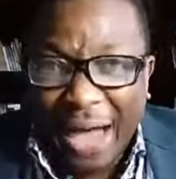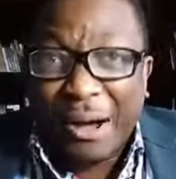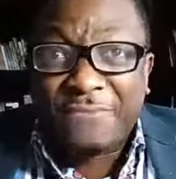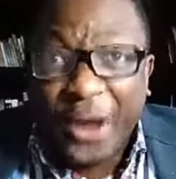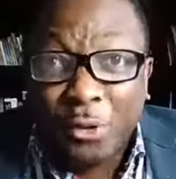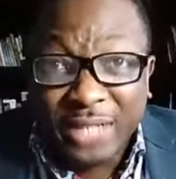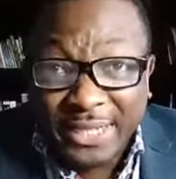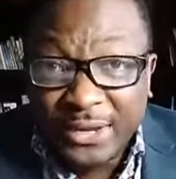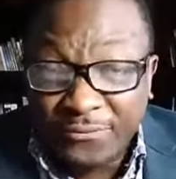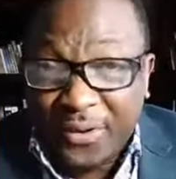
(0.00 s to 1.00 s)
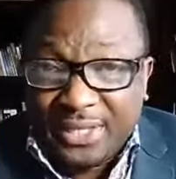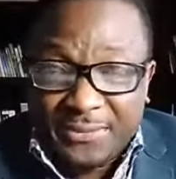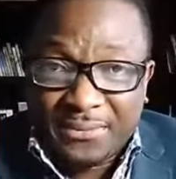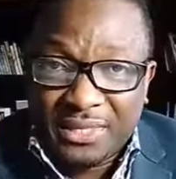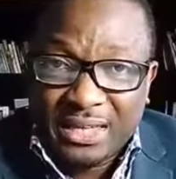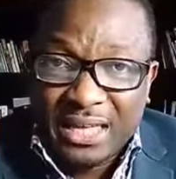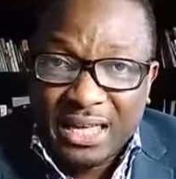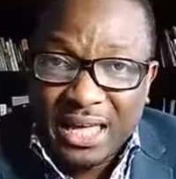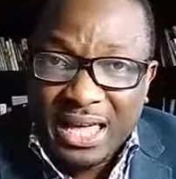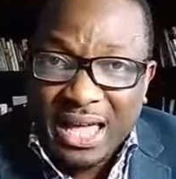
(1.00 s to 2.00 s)
Our values are different.
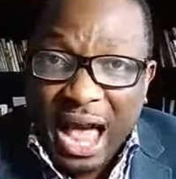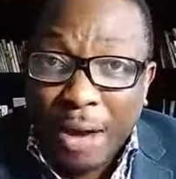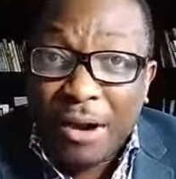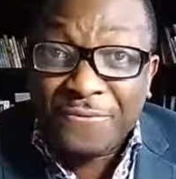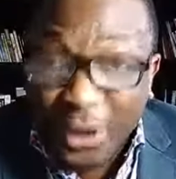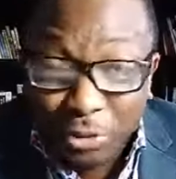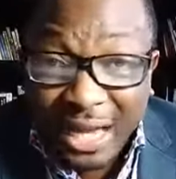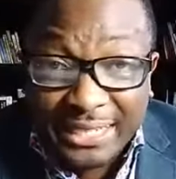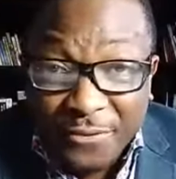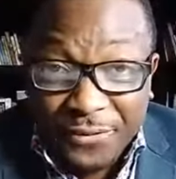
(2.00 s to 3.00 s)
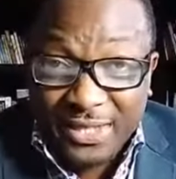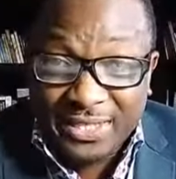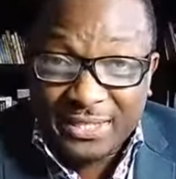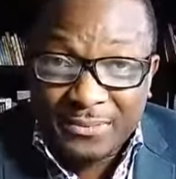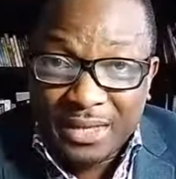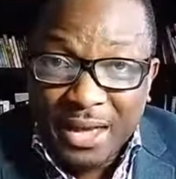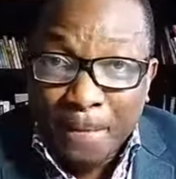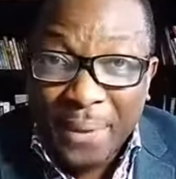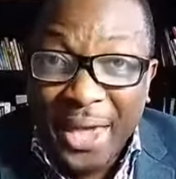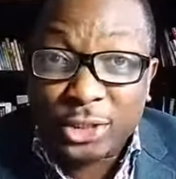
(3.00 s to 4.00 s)
Our values are different.
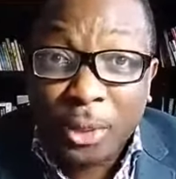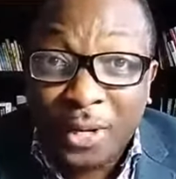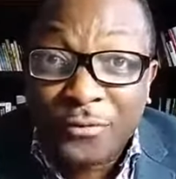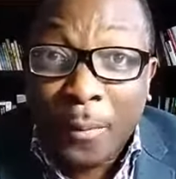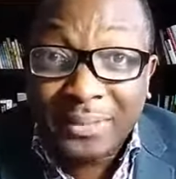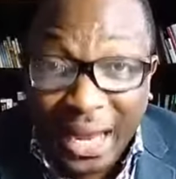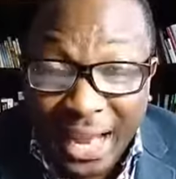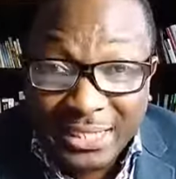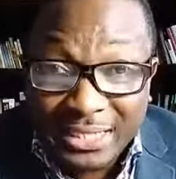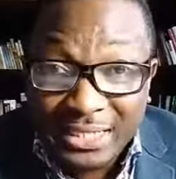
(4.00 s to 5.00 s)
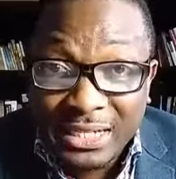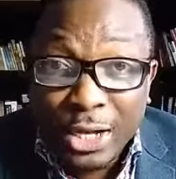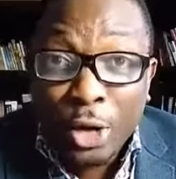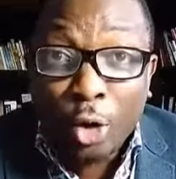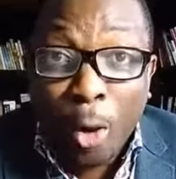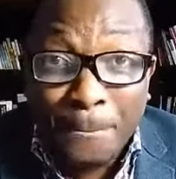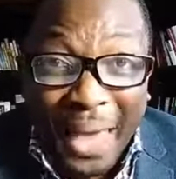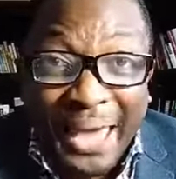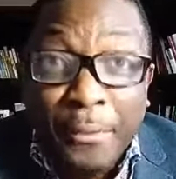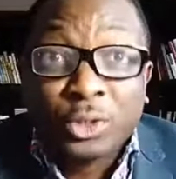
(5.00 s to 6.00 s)
Pick somebody from Dallas,
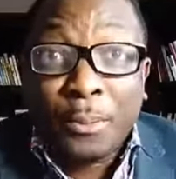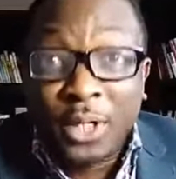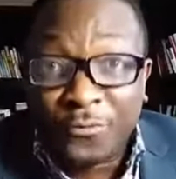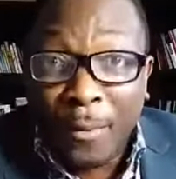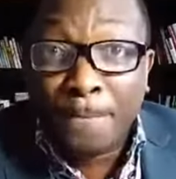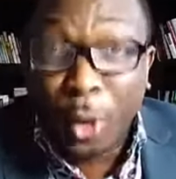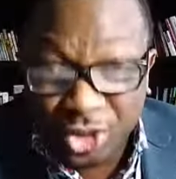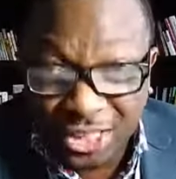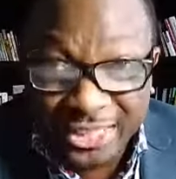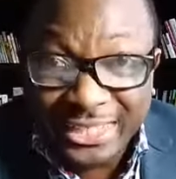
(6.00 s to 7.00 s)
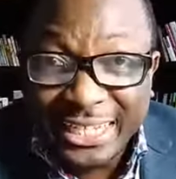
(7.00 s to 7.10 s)
compare him with somebody from Boston.